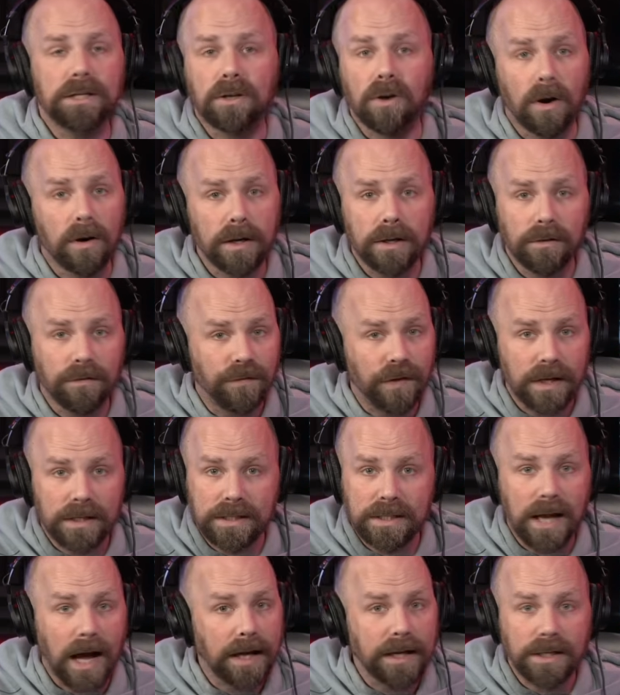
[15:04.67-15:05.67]
Cargill
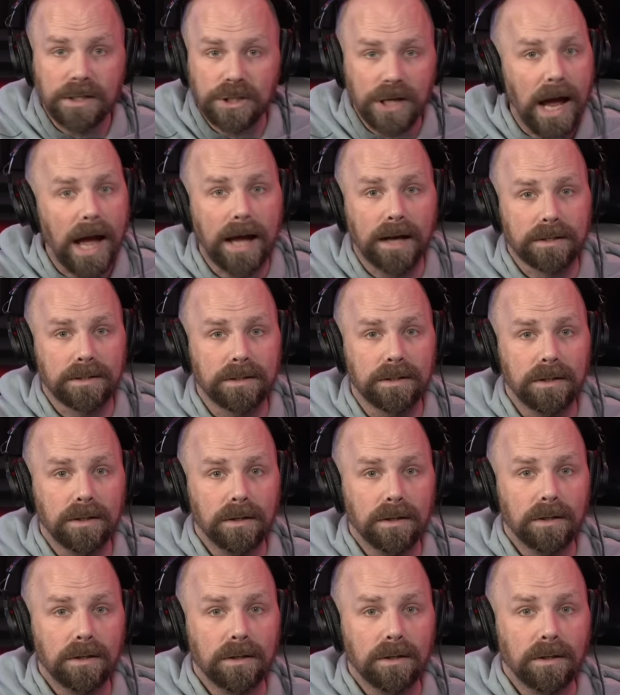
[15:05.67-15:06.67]
face Nia Jax.
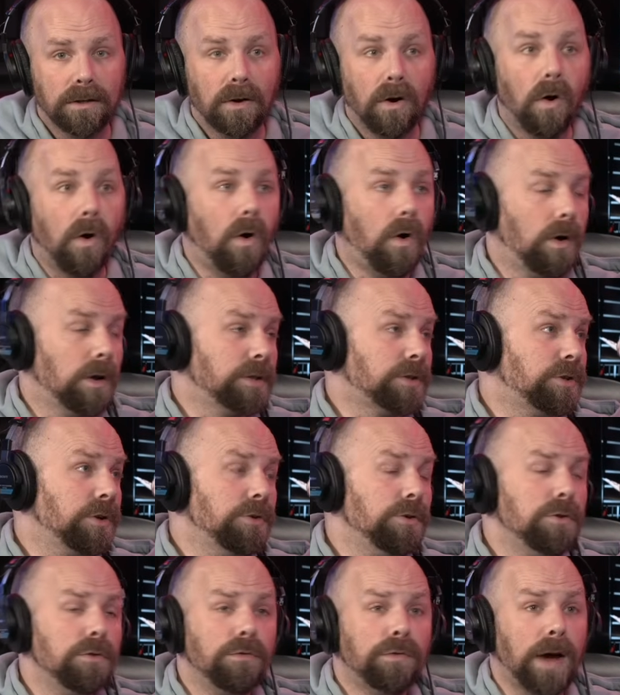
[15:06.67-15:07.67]
Also,
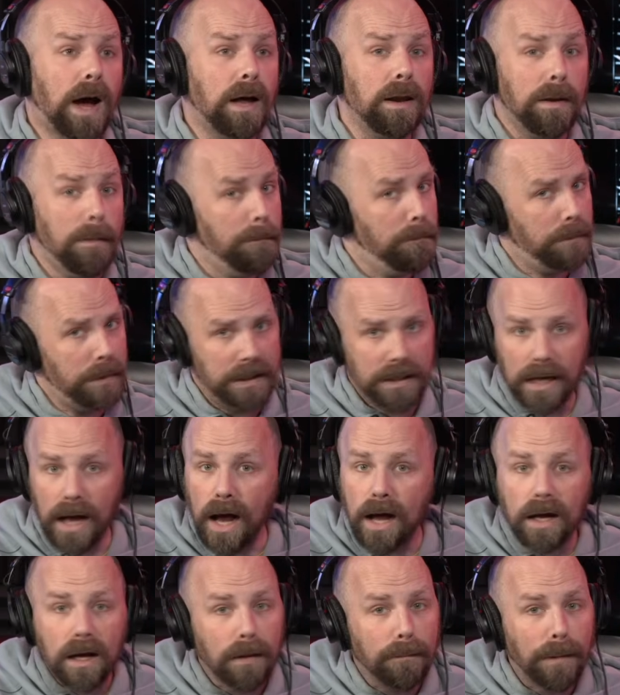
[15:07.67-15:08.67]
you've got
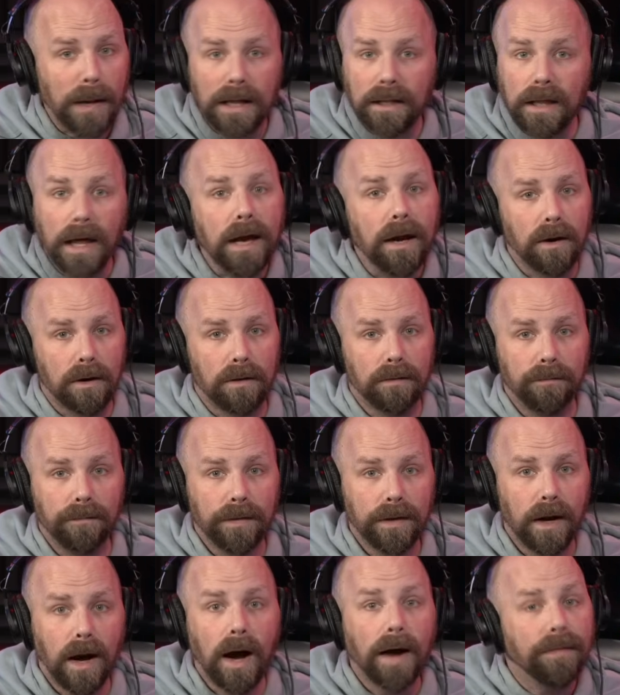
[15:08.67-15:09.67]
Bianca Belair
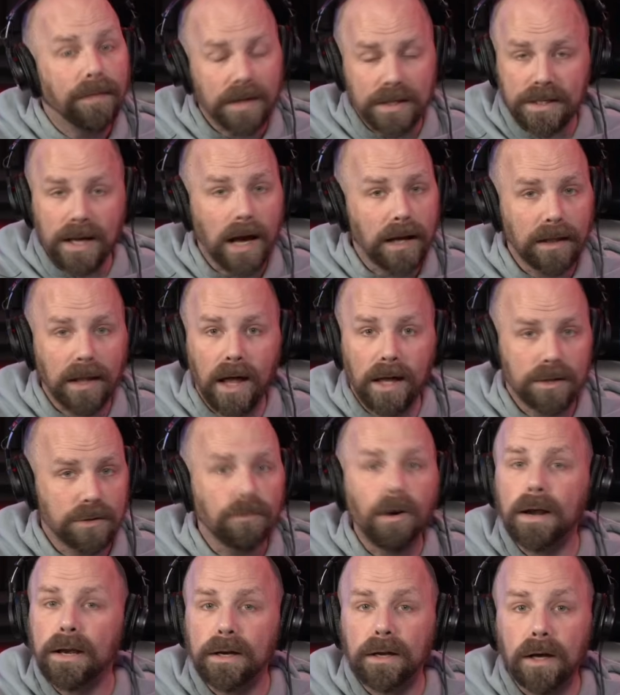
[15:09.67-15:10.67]
on the sidelines
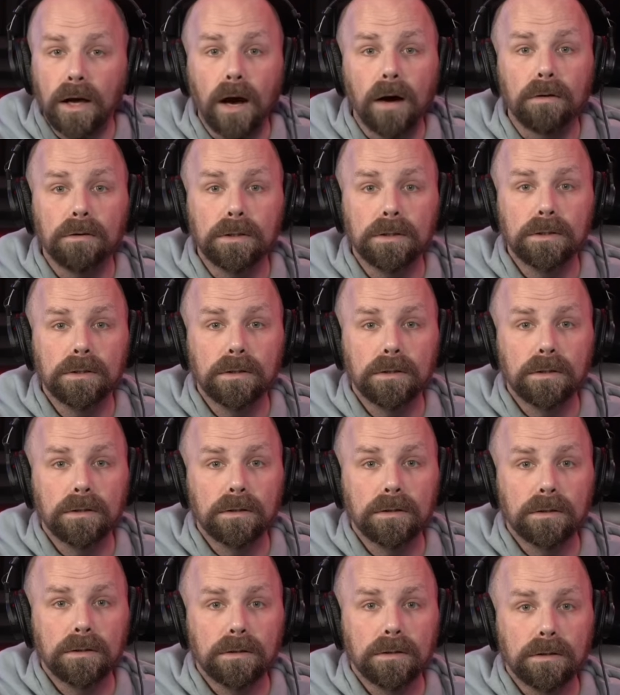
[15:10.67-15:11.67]
ready to go.
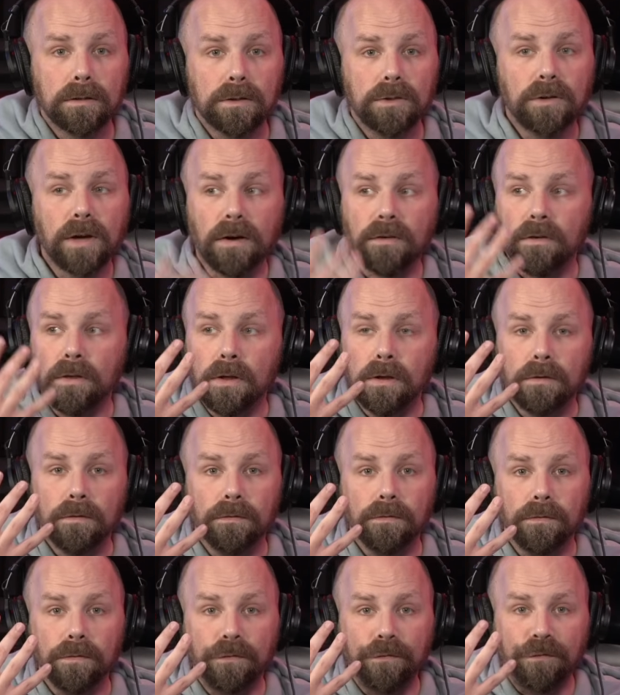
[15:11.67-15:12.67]
You got
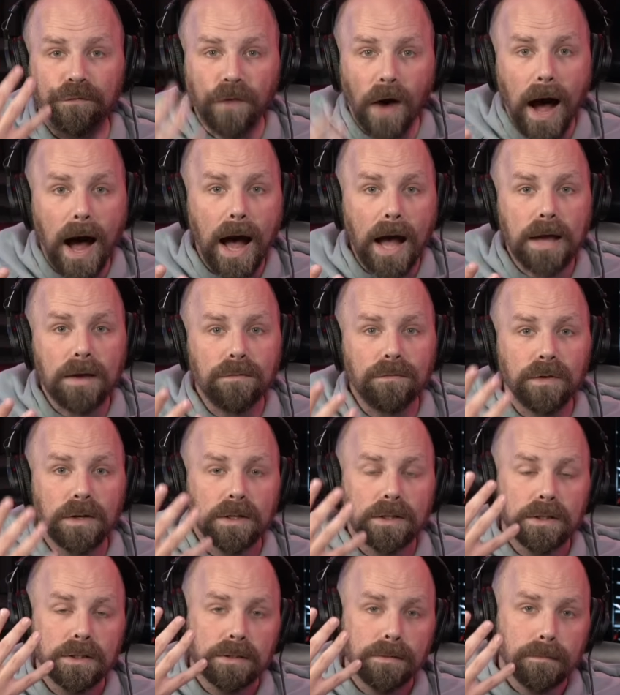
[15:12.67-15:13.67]
five
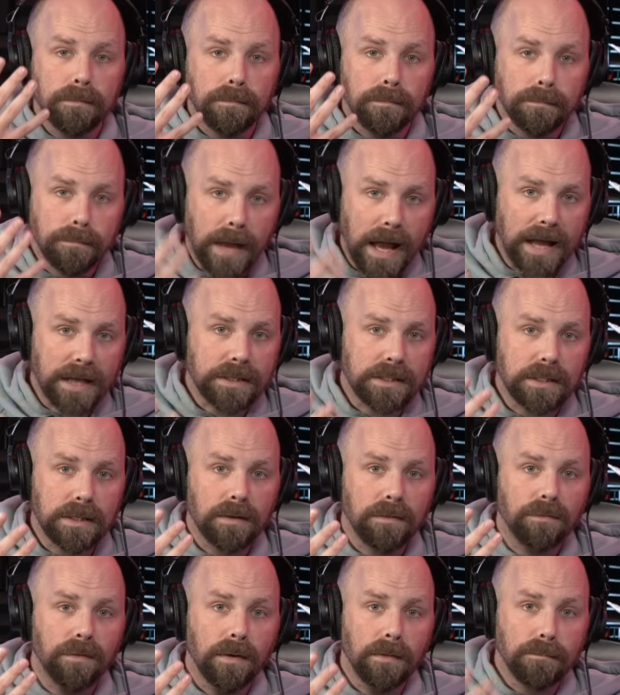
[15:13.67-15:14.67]

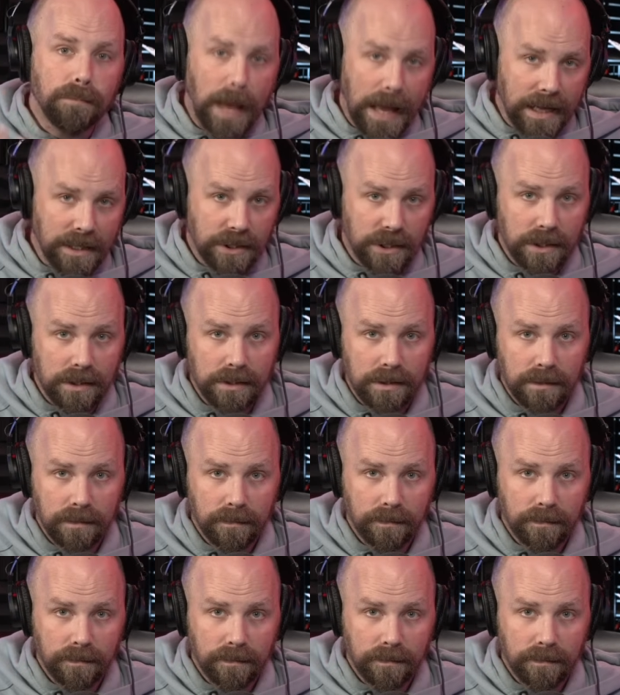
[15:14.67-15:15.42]
massive matches.